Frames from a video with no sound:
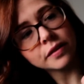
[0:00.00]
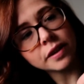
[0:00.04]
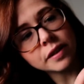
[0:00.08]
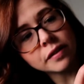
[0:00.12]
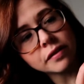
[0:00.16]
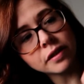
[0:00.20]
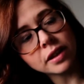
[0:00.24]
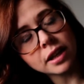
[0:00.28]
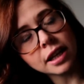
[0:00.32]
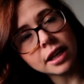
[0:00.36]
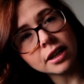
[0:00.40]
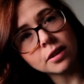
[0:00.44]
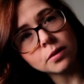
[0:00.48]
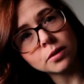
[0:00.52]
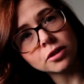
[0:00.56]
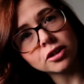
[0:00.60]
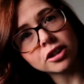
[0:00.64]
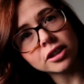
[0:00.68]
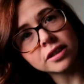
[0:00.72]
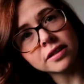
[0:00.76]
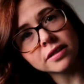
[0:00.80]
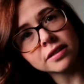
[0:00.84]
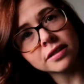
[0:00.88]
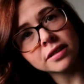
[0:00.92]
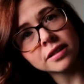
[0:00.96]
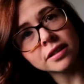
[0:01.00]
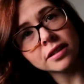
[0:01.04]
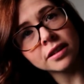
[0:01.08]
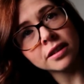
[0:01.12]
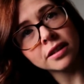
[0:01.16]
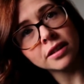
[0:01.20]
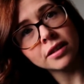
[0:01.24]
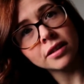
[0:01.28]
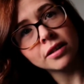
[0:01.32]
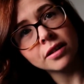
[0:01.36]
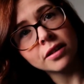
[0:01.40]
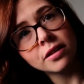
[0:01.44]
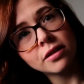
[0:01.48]
of different languages
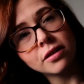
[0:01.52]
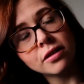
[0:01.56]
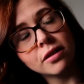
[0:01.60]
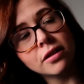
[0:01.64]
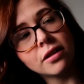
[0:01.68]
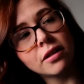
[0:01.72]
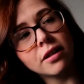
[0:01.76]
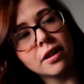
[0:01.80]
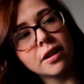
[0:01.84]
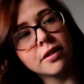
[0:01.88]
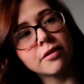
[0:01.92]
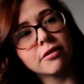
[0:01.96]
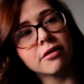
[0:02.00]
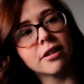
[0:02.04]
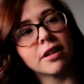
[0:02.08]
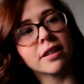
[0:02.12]
all over